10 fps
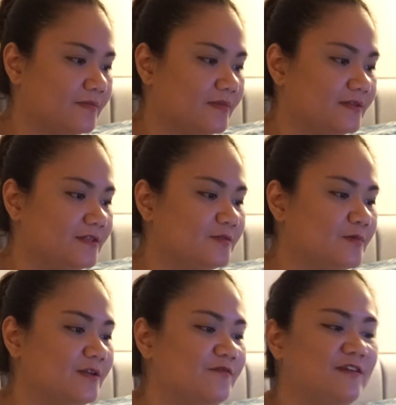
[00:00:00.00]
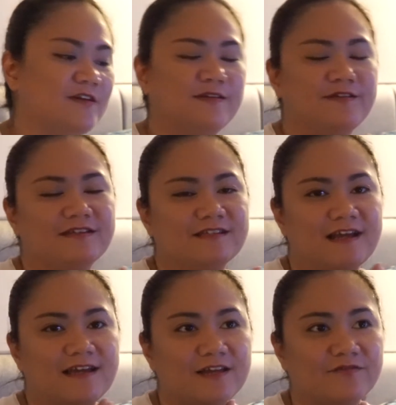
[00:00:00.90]
This is one of the other things that
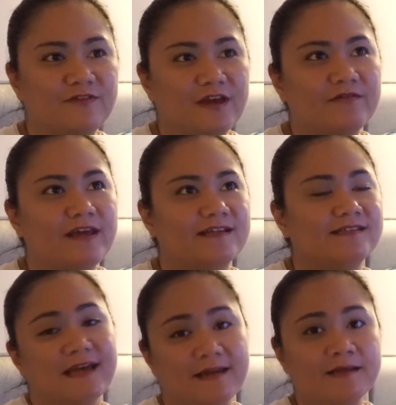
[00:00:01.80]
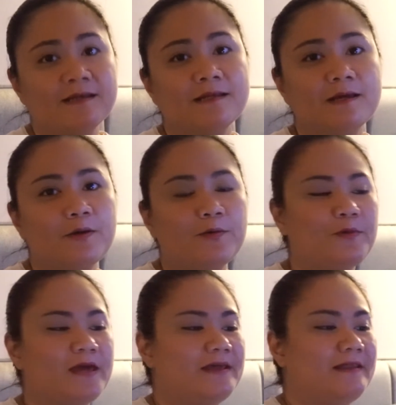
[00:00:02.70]
I got very excited
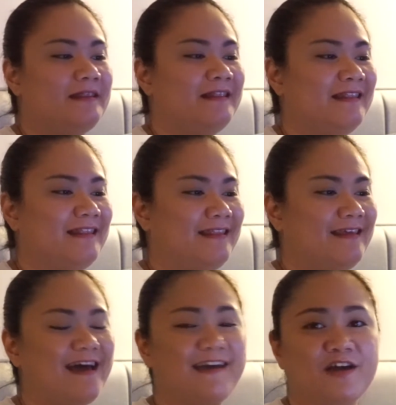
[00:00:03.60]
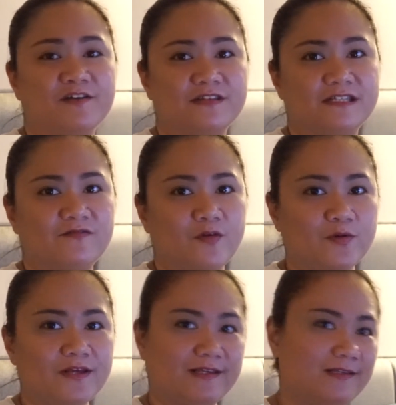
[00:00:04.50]
when I got this
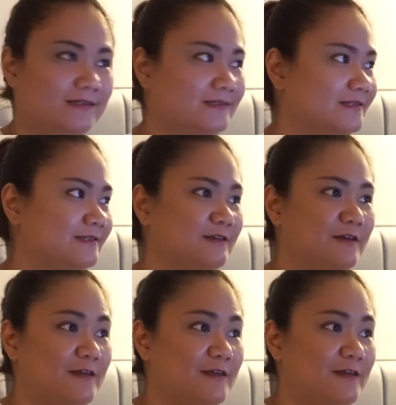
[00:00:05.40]
phone, is